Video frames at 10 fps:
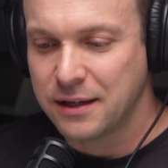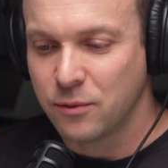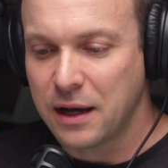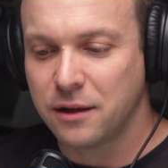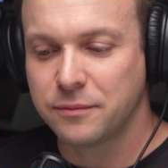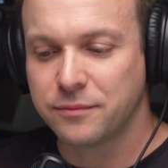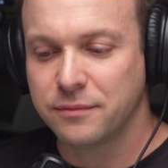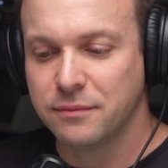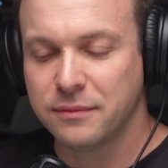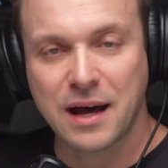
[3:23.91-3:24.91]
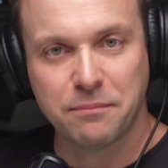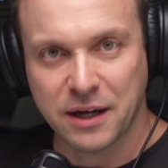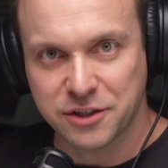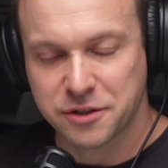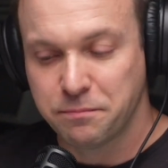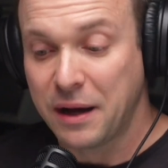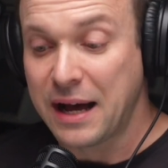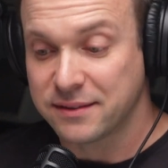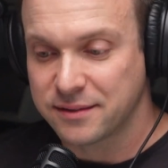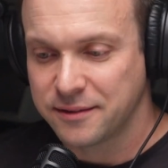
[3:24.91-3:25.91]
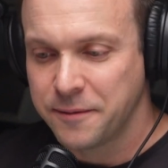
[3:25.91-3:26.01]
Well, not much, but